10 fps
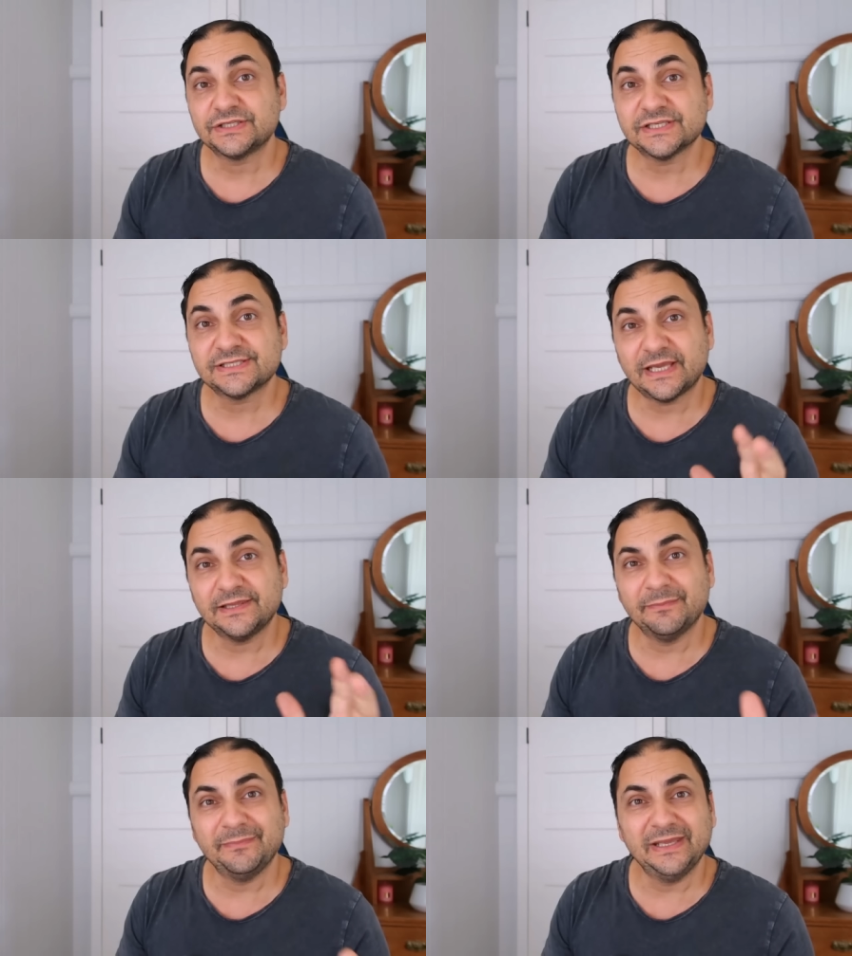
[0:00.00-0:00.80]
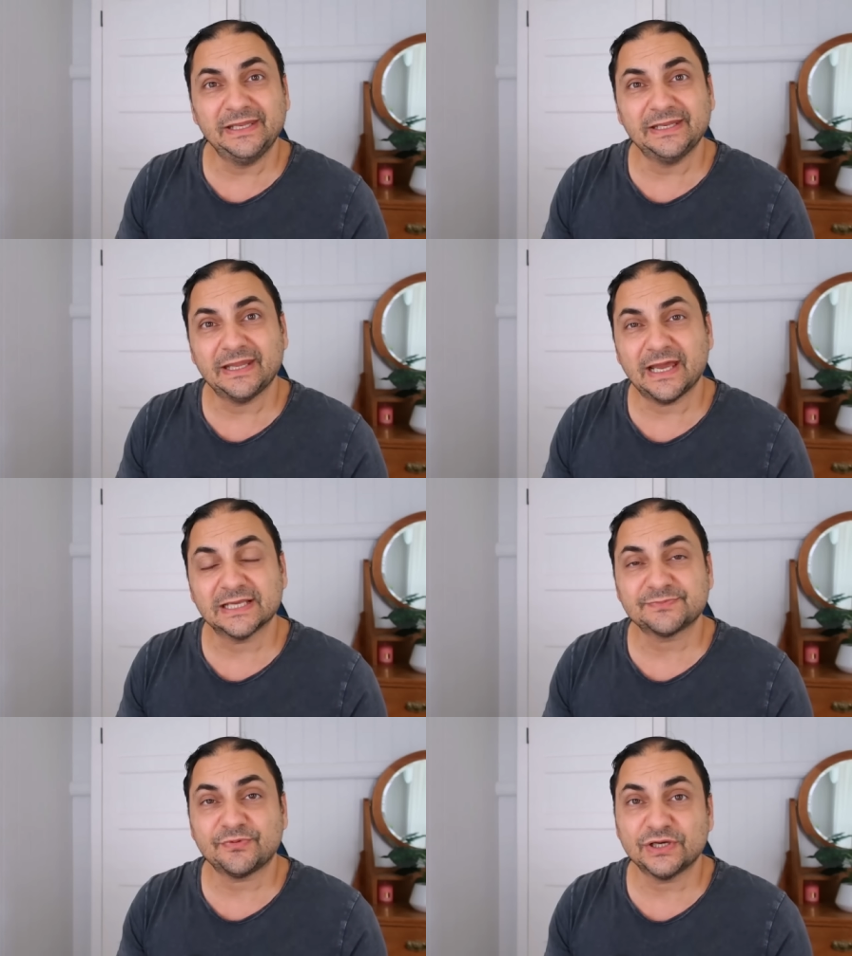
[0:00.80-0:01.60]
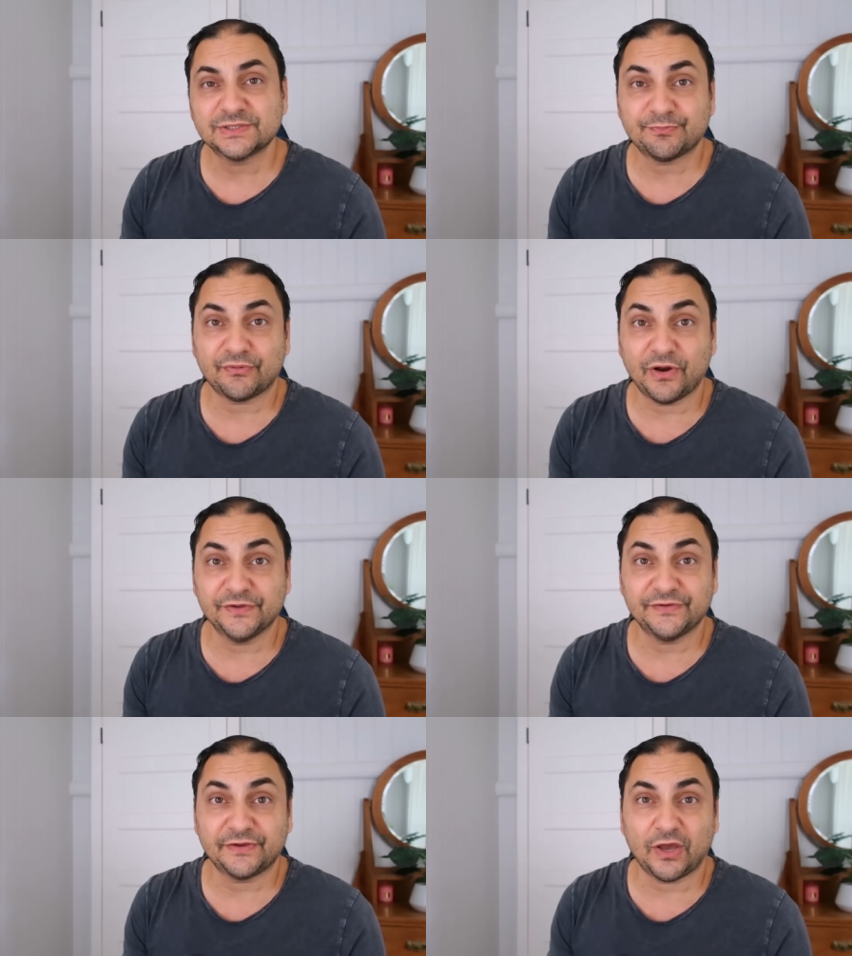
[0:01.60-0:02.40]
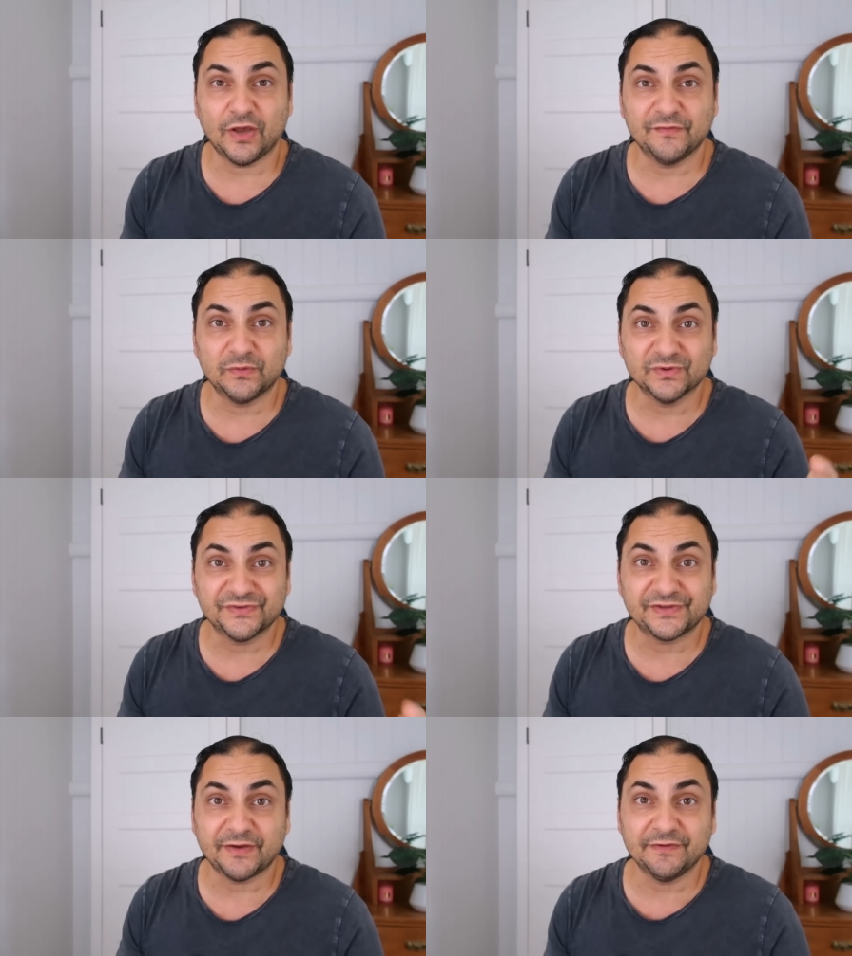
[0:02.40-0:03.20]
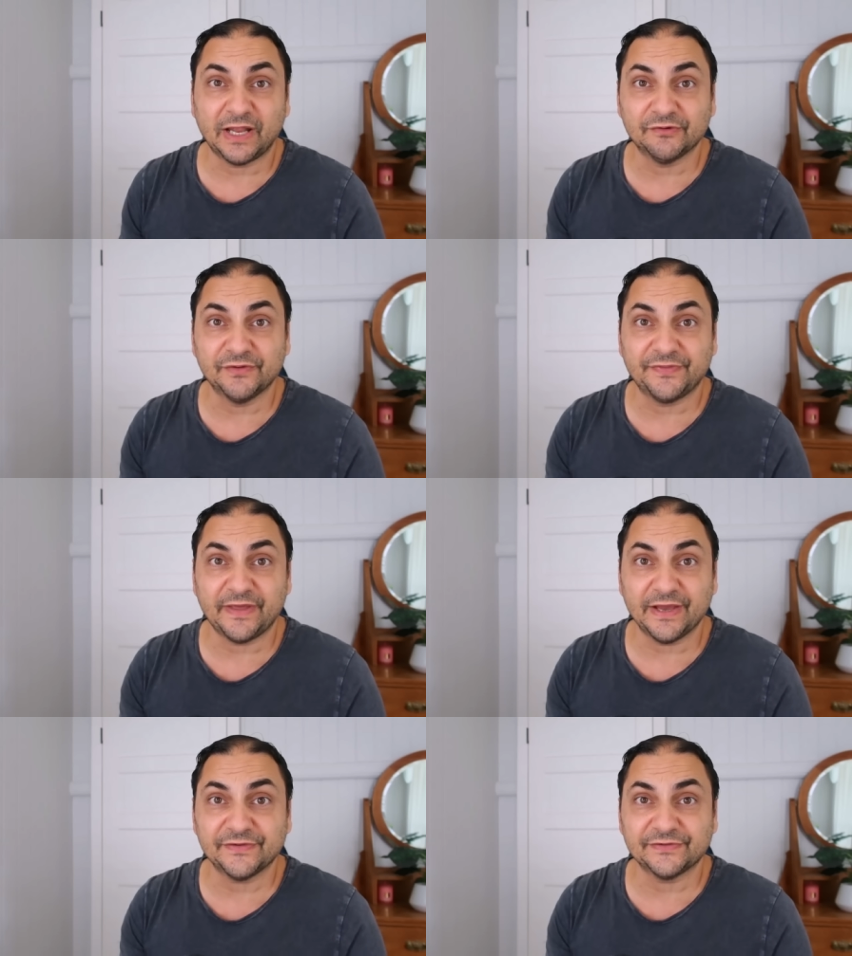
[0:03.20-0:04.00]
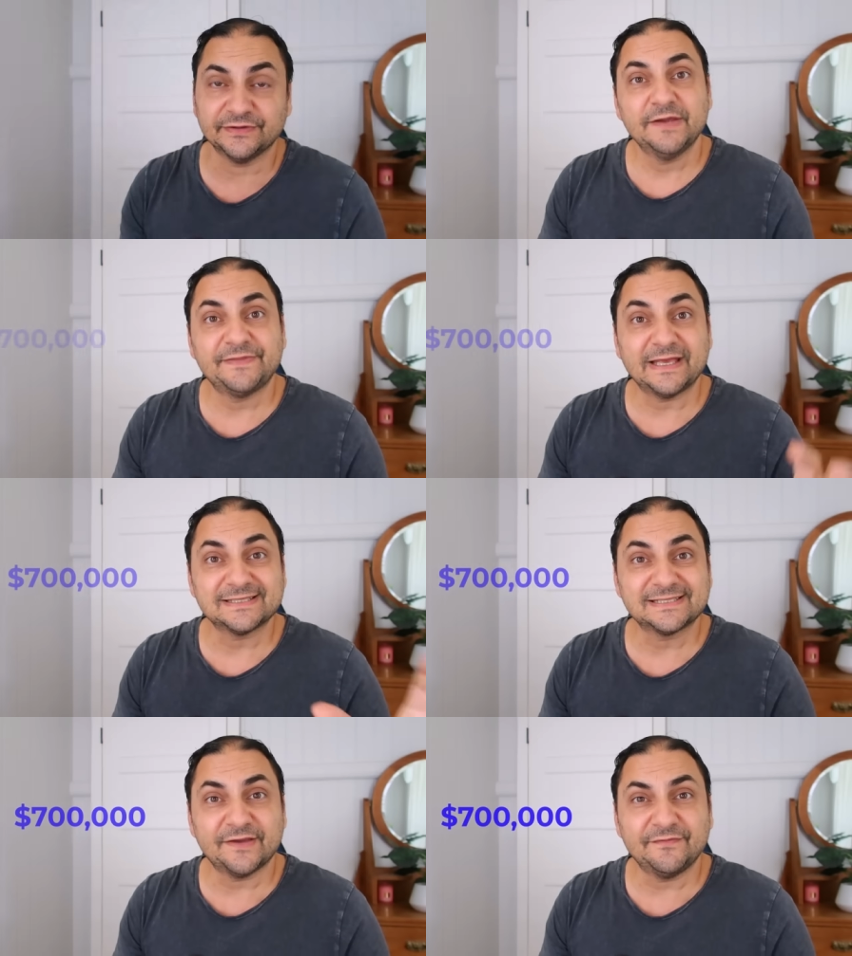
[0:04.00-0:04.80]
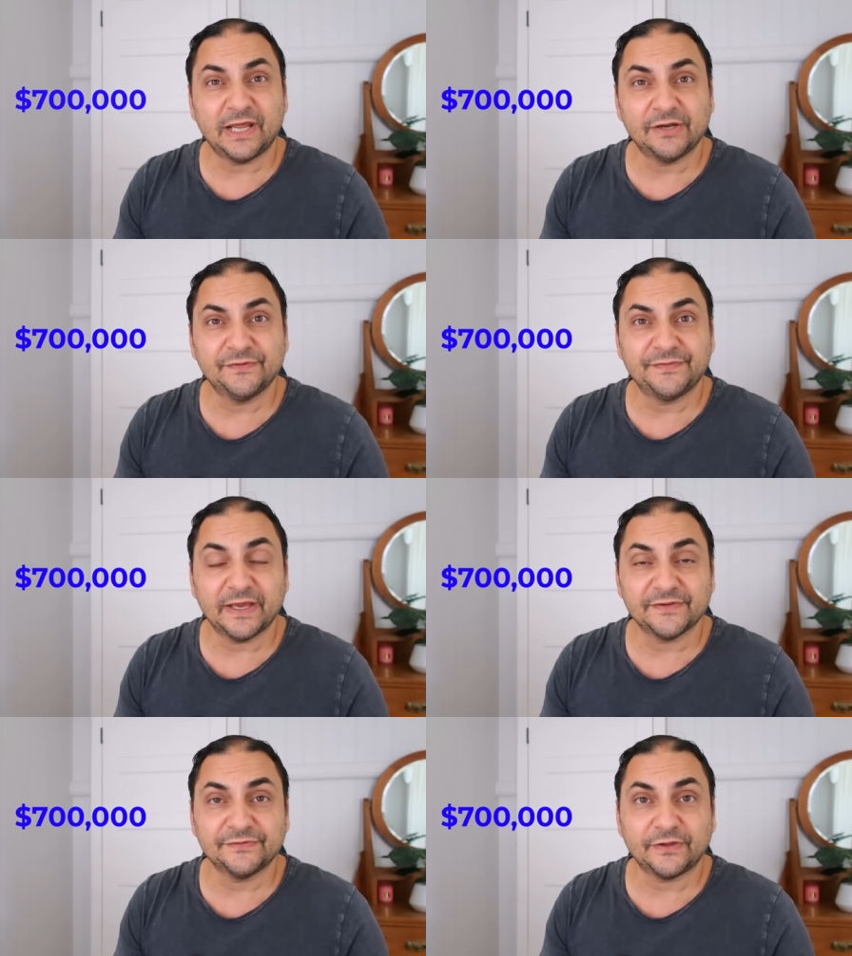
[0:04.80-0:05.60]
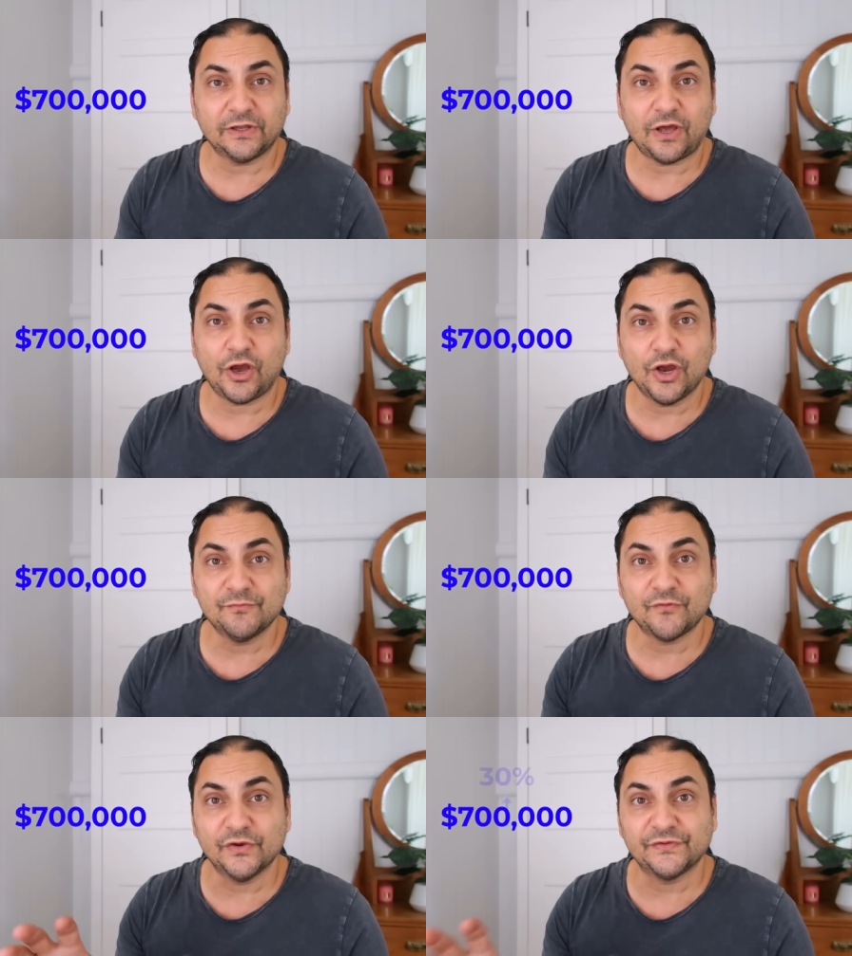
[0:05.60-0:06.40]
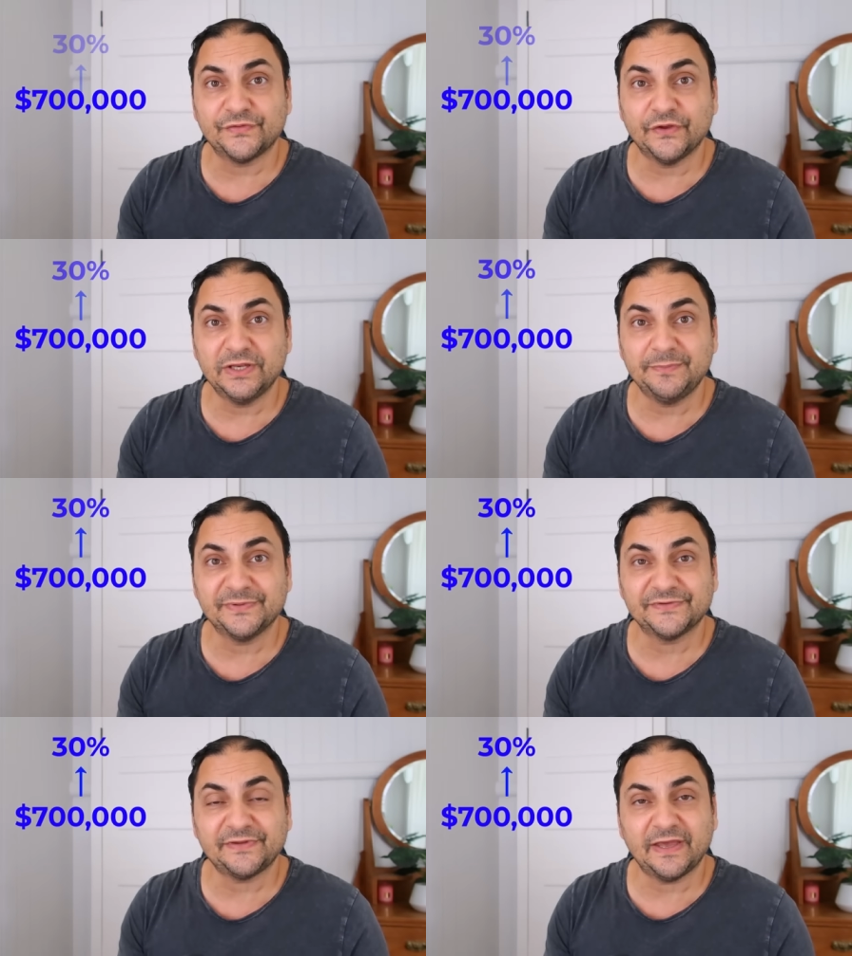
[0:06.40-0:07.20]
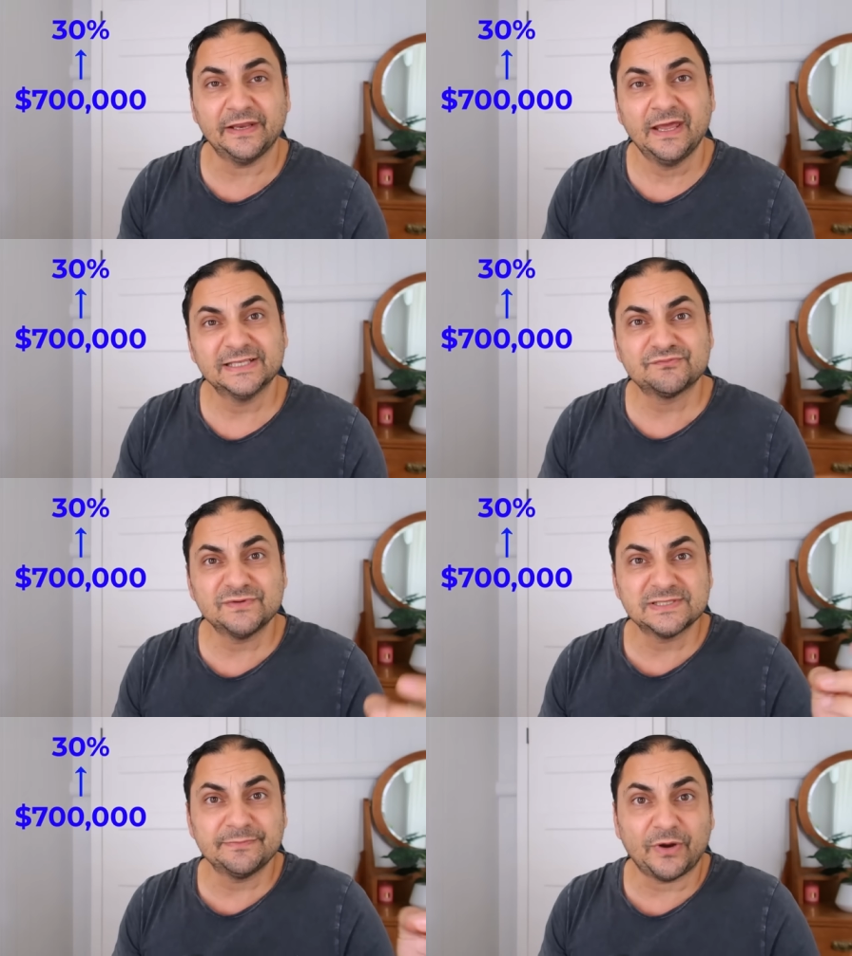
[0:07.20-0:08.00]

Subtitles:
just say the median house price prior to COVID was $700,000. If that $700,000 home rose 30%, it's risen